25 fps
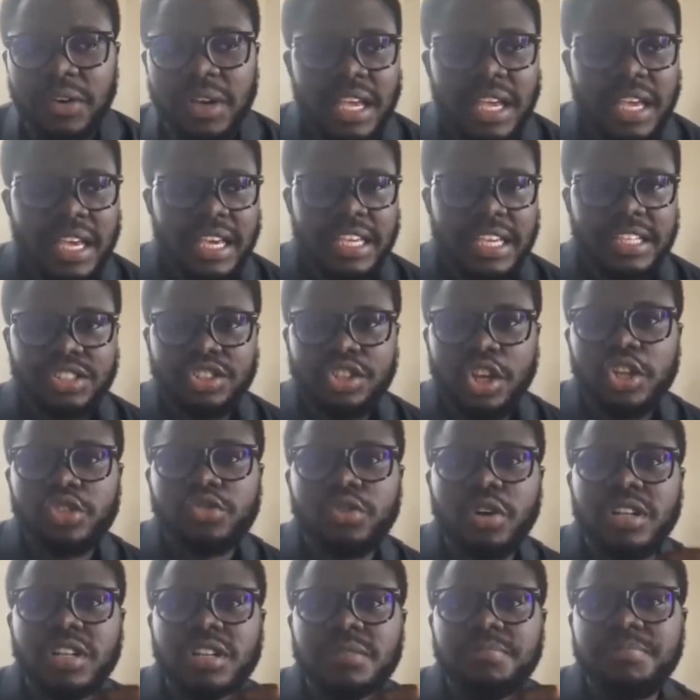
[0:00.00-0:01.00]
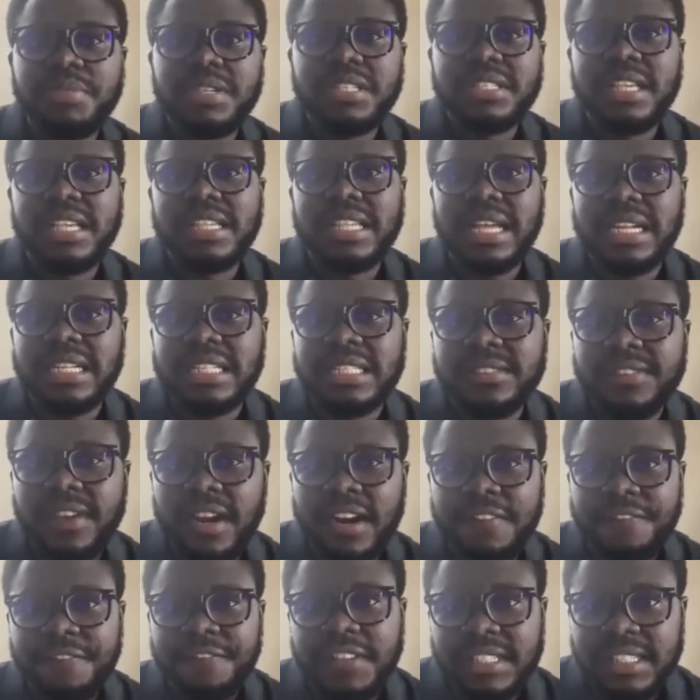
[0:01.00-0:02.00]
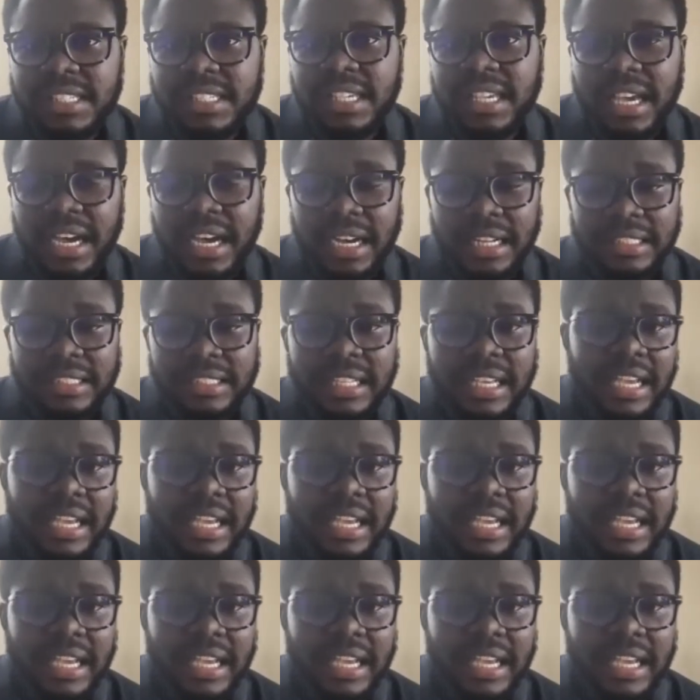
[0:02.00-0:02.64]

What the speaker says: is just running business that is very physical,